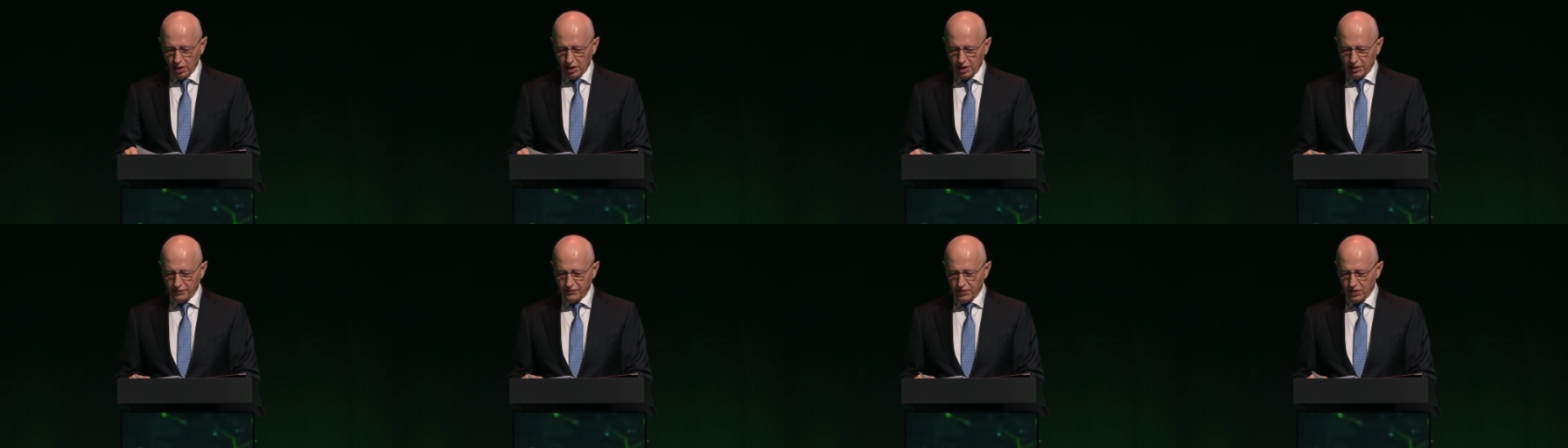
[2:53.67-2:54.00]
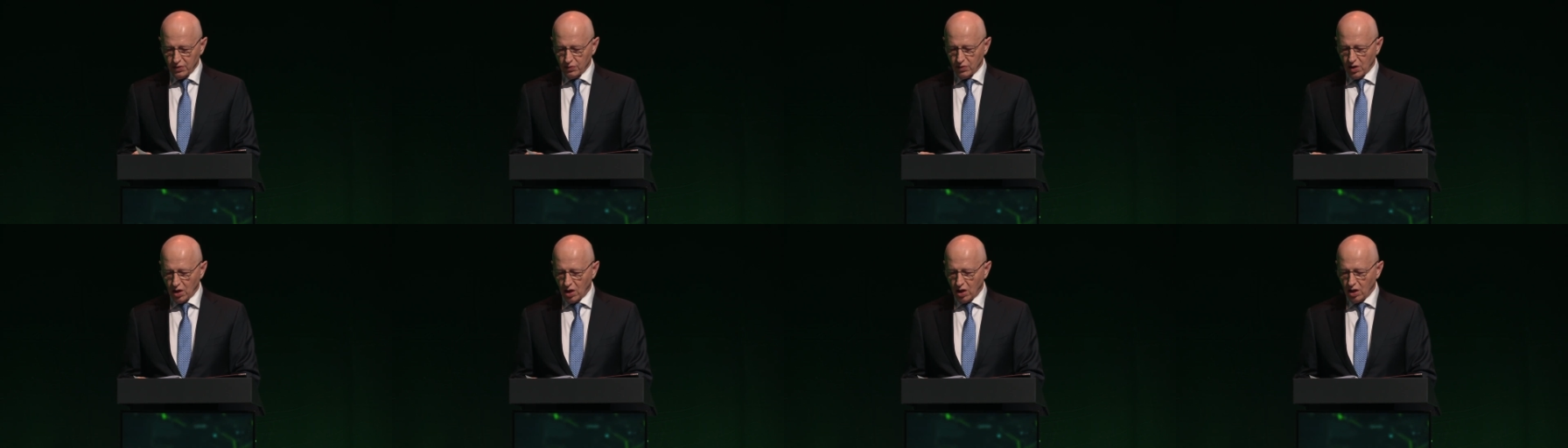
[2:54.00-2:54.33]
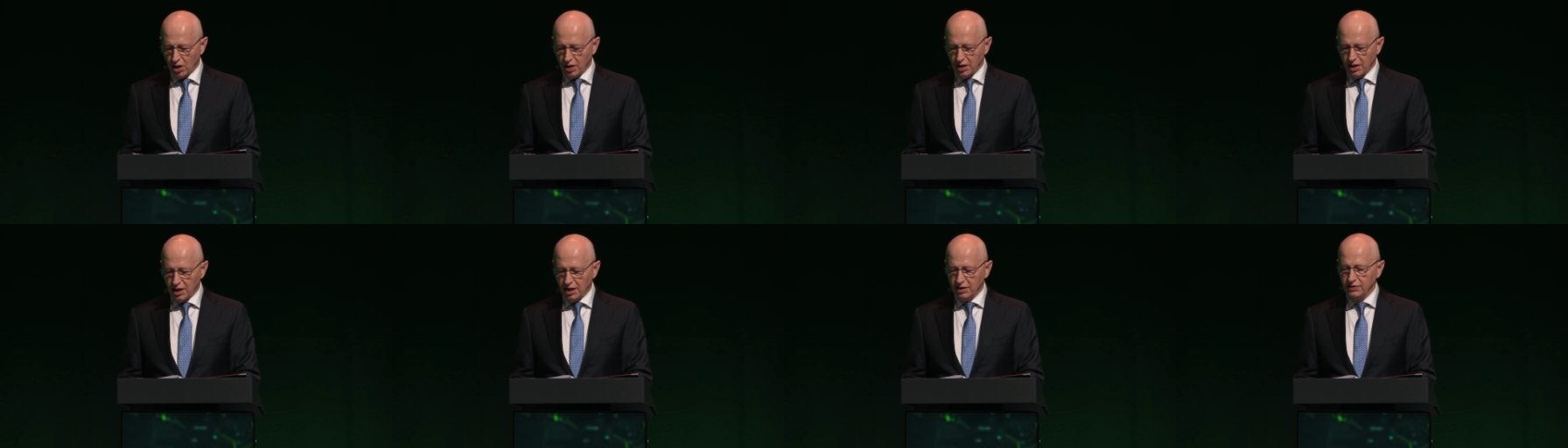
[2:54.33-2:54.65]
of you are,
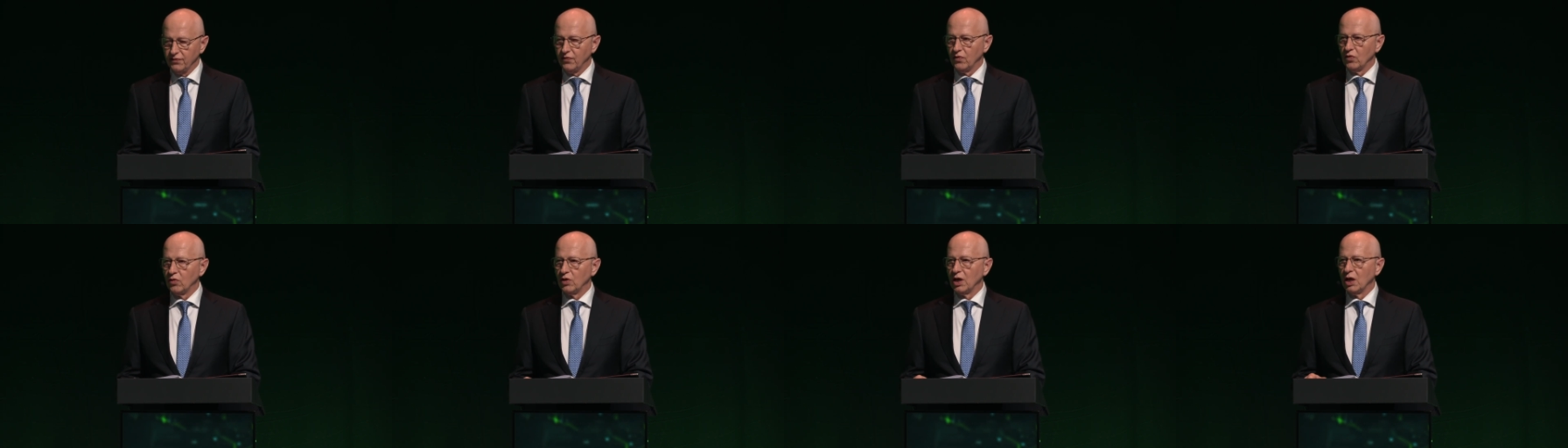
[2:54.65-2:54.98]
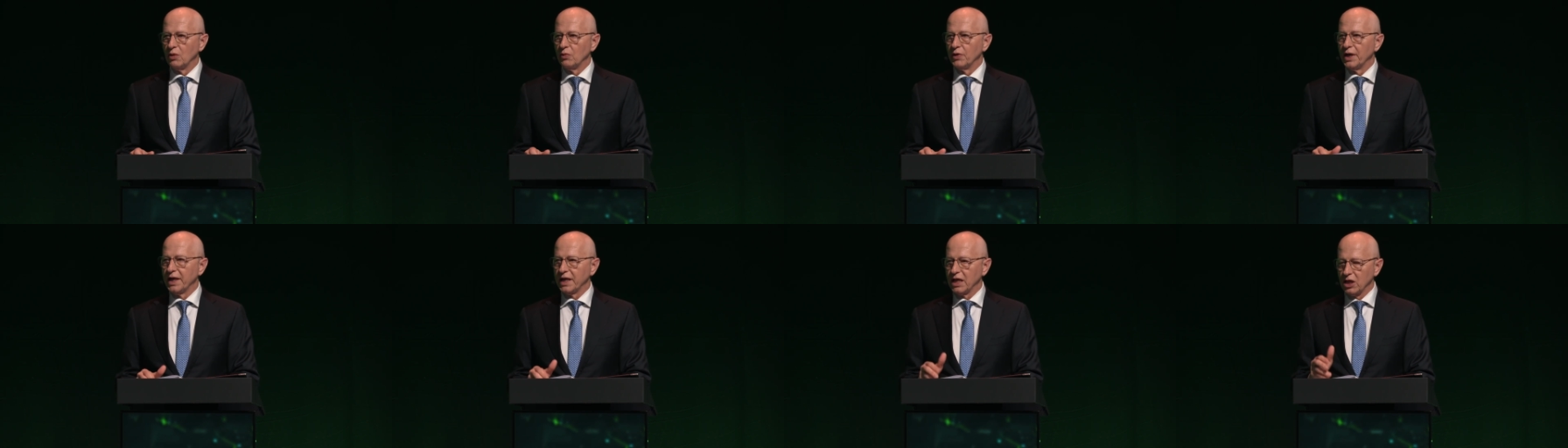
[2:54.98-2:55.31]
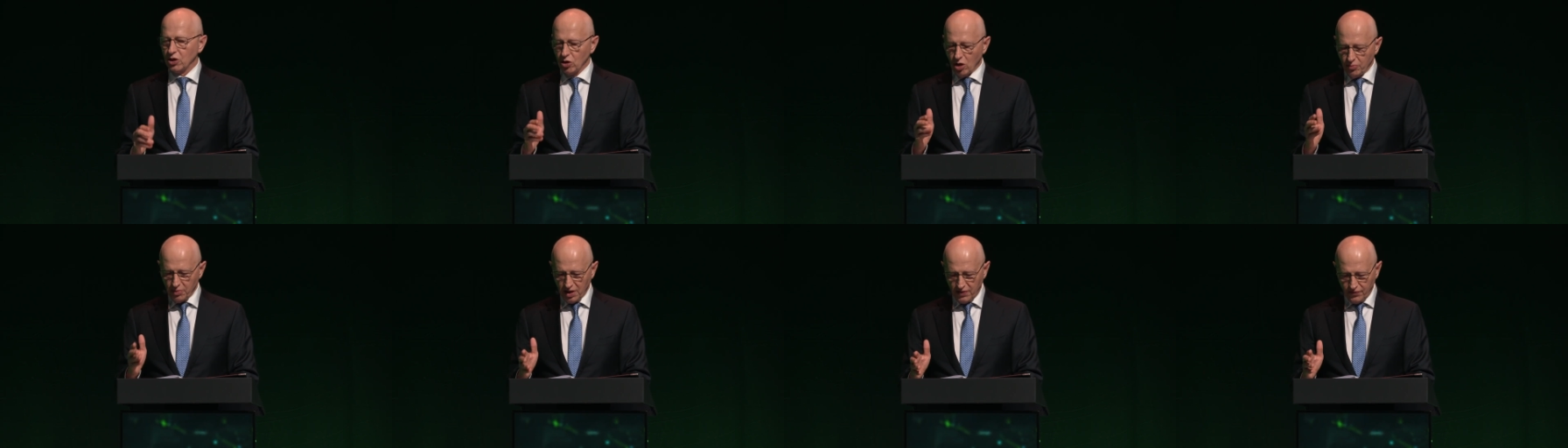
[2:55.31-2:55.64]
not for our
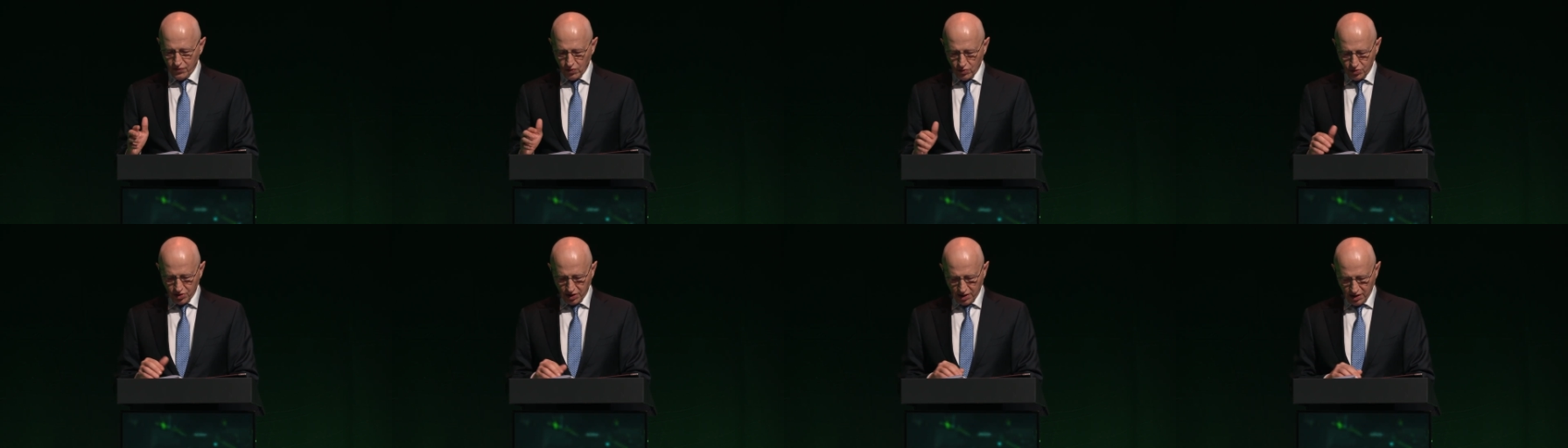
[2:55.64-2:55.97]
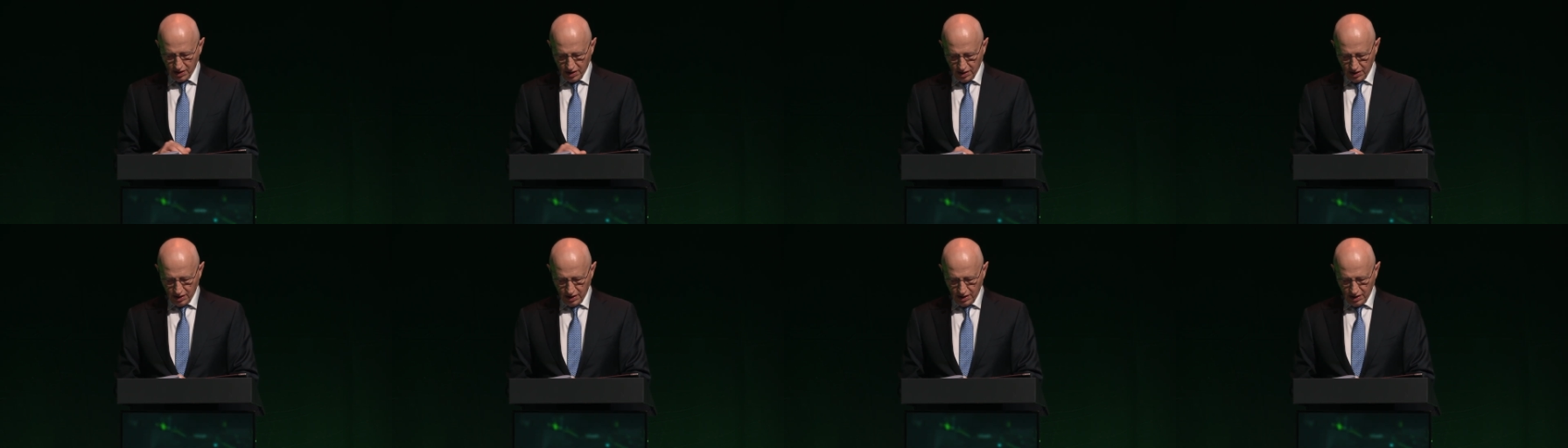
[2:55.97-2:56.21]
economic future